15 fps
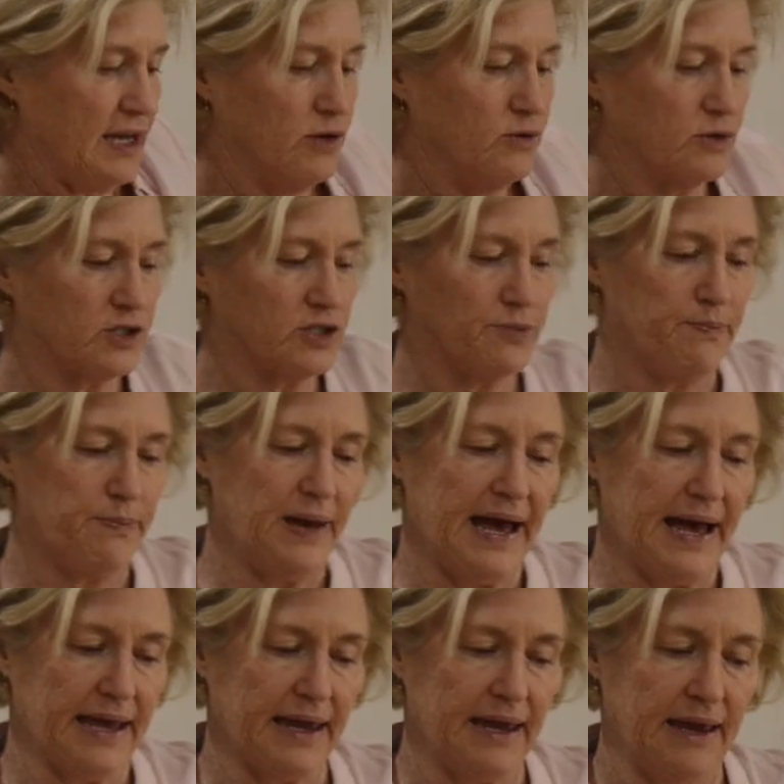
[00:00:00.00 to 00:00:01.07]
looked
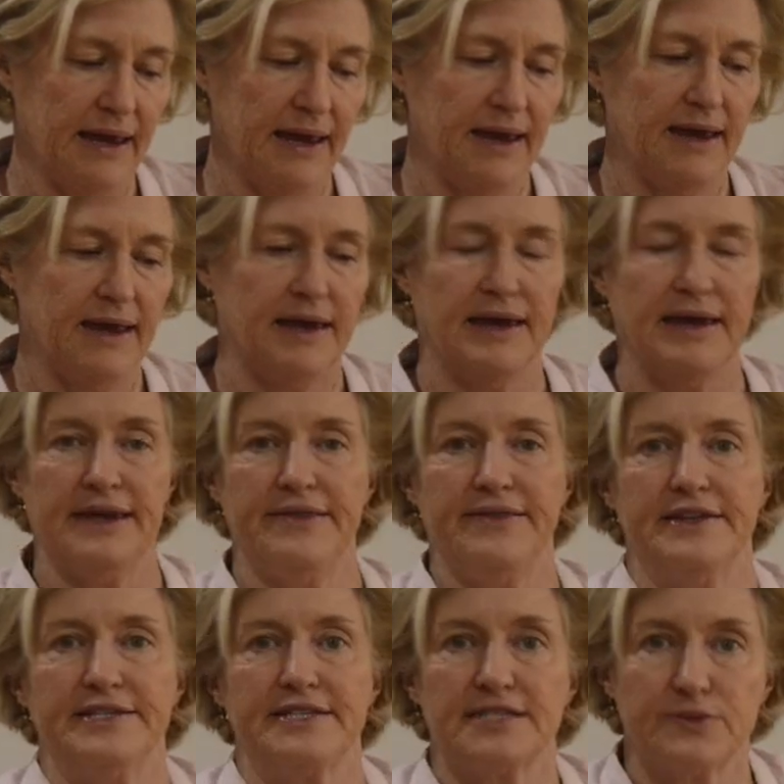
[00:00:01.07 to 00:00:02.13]
back in
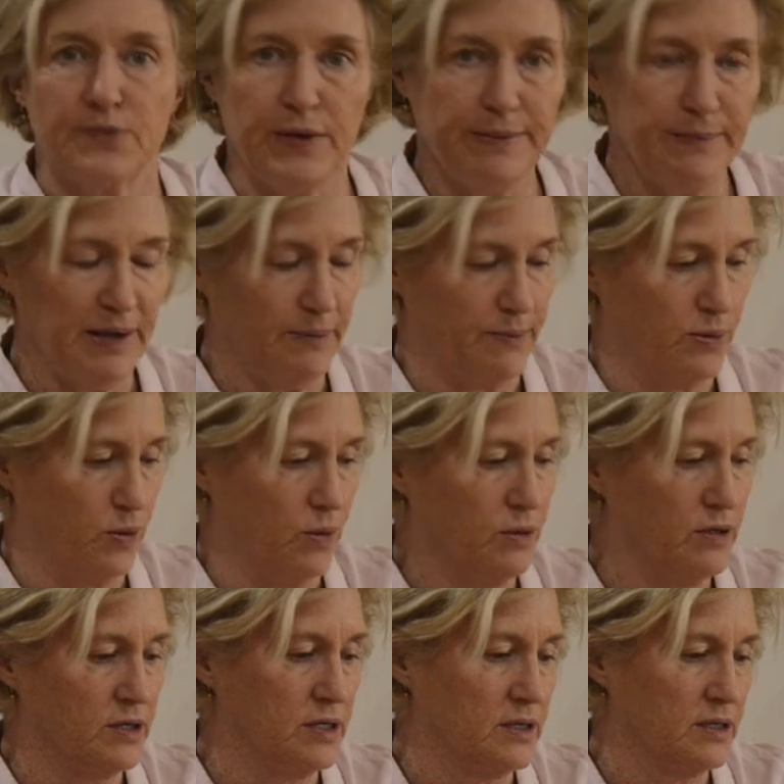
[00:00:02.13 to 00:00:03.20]
the swimmy book,